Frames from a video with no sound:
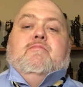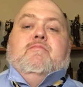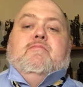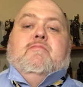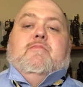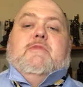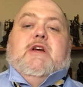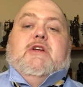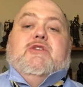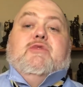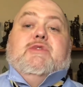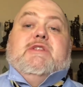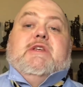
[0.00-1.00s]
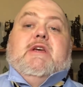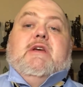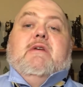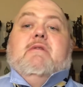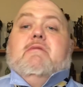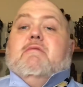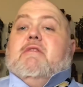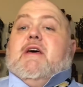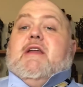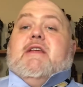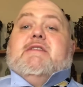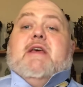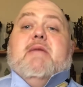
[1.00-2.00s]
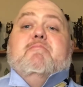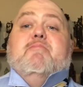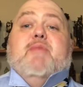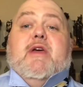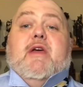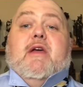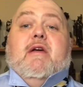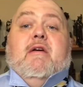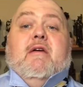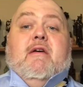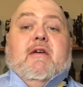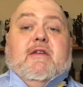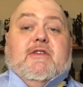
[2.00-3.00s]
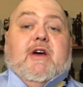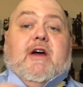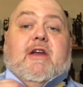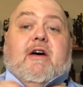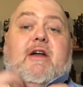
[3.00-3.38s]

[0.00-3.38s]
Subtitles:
Now as you see, that is a big tie knot.